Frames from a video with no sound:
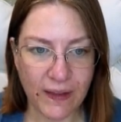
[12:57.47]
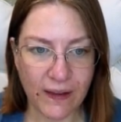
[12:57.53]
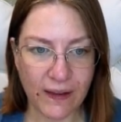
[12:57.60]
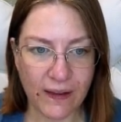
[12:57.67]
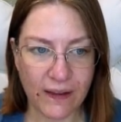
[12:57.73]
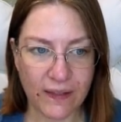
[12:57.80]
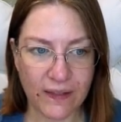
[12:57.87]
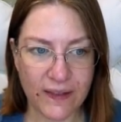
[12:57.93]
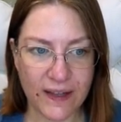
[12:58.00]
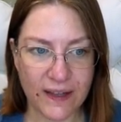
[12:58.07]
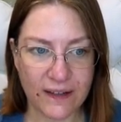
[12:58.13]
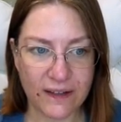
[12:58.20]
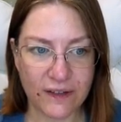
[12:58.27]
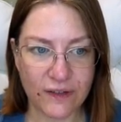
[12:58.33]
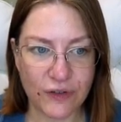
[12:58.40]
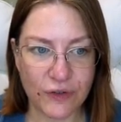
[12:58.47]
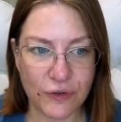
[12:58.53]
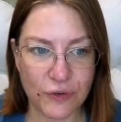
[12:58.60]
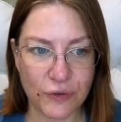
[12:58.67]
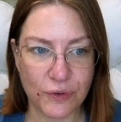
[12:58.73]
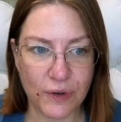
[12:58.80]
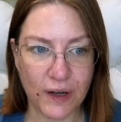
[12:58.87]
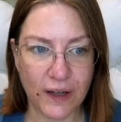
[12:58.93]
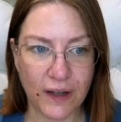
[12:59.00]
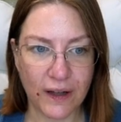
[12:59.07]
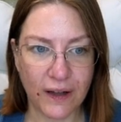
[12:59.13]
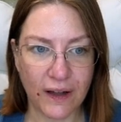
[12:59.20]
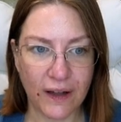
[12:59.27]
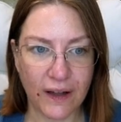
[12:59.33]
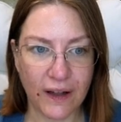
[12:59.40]
this to
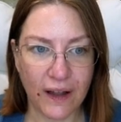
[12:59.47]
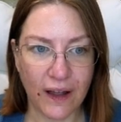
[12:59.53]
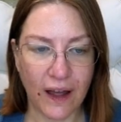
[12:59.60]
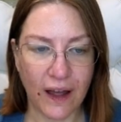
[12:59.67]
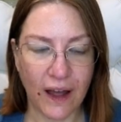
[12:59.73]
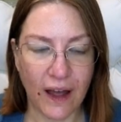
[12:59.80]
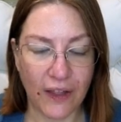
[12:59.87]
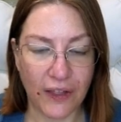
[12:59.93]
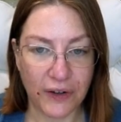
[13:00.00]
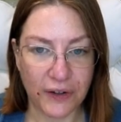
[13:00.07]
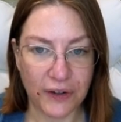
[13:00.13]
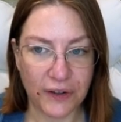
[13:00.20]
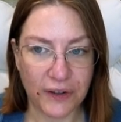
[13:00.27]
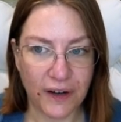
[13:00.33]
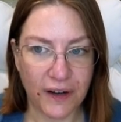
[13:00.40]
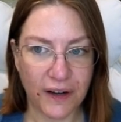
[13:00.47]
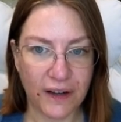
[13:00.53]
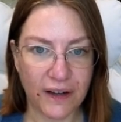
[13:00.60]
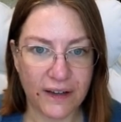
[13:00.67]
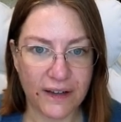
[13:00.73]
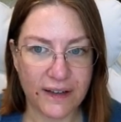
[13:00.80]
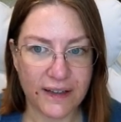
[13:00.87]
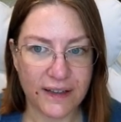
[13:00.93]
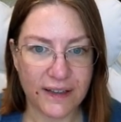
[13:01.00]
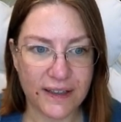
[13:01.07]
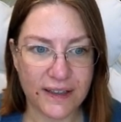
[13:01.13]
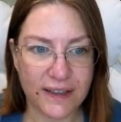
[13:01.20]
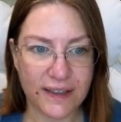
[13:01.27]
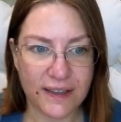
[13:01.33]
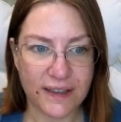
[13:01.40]
other
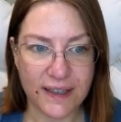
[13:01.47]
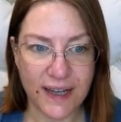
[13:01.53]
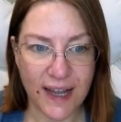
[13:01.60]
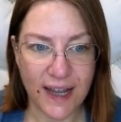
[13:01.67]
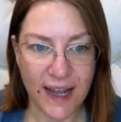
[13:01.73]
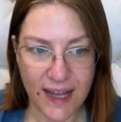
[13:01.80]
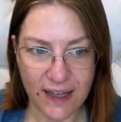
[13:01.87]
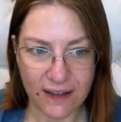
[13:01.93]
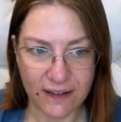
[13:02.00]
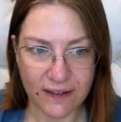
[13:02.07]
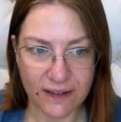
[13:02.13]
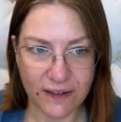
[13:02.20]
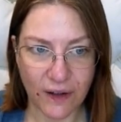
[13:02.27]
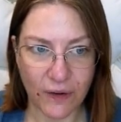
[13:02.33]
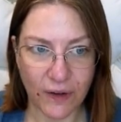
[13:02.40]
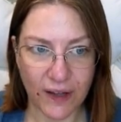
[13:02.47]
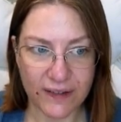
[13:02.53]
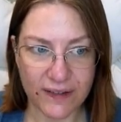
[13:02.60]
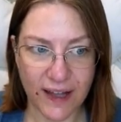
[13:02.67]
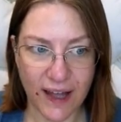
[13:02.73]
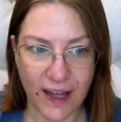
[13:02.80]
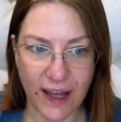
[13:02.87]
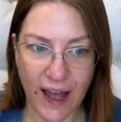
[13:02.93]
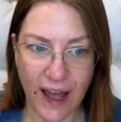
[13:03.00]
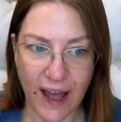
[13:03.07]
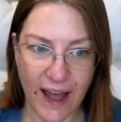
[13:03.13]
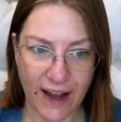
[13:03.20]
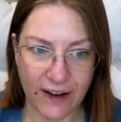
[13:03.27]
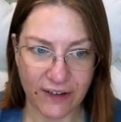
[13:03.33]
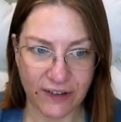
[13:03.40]
days. So let's say I
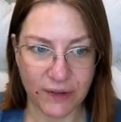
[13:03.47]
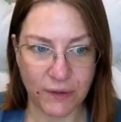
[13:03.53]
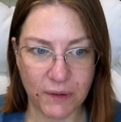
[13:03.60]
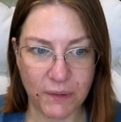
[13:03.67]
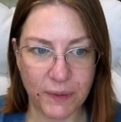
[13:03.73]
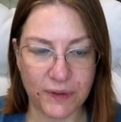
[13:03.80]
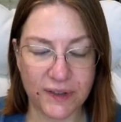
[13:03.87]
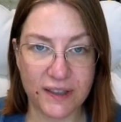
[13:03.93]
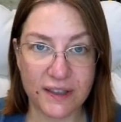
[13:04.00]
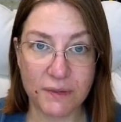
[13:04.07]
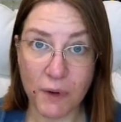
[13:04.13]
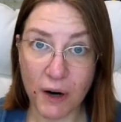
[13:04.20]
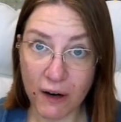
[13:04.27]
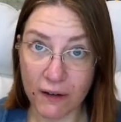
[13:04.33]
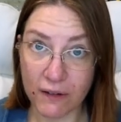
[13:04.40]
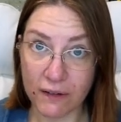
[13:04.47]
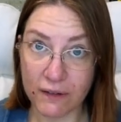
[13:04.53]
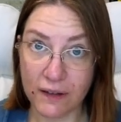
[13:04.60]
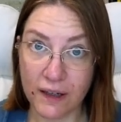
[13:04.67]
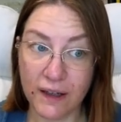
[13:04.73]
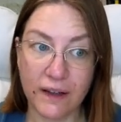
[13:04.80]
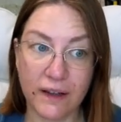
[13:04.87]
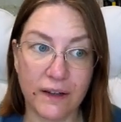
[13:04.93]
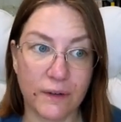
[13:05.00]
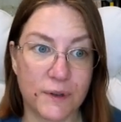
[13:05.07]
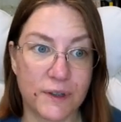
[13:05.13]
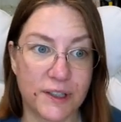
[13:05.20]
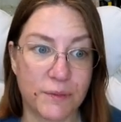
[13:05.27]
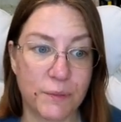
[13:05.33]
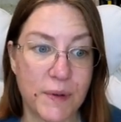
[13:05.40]
actually want to it tomorrow,
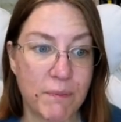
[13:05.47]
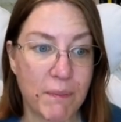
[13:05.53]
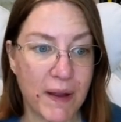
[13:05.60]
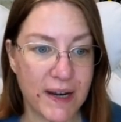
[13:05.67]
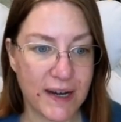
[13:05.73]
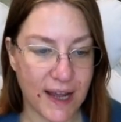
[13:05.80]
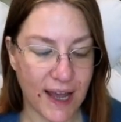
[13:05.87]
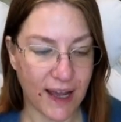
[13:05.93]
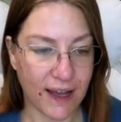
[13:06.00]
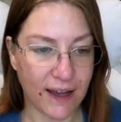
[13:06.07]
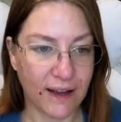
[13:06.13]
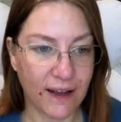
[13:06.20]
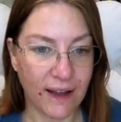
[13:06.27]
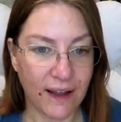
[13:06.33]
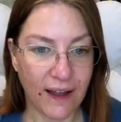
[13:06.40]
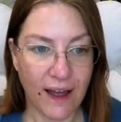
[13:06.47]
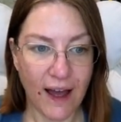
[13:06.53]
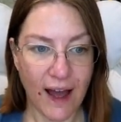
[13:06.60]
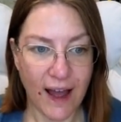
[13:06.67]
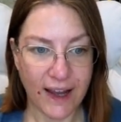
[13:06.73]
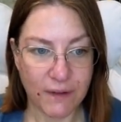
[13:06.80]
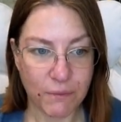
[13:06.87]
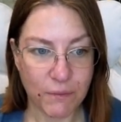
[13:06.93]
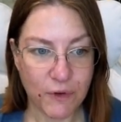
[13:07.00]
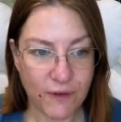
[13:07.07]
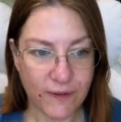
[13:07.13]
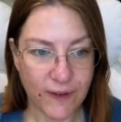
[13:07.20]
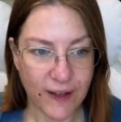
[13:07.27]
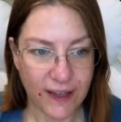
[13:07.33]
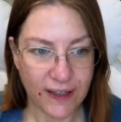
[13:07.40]
which would be Monday. I can move
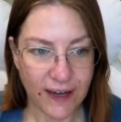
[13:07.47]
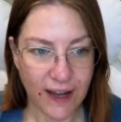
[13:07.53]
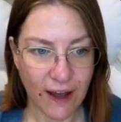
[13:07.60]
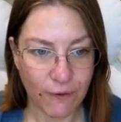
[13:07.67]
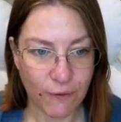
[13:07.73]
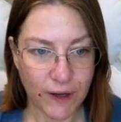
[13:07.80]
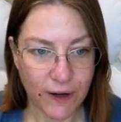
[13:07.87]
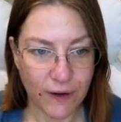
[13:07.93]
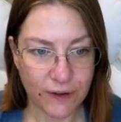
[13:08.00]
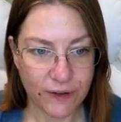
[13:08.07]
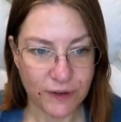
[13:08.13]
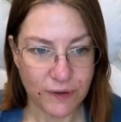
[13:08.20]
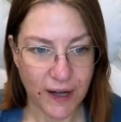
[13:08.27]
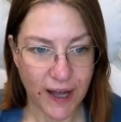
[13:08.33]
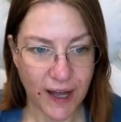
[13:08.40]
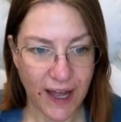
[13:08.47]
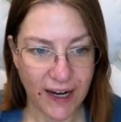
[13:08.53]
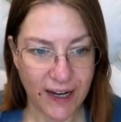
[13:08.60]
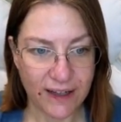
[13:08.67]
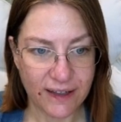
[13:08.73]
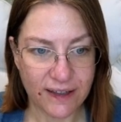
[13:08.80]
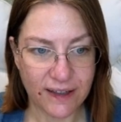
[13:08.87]
it. Now if we go to edit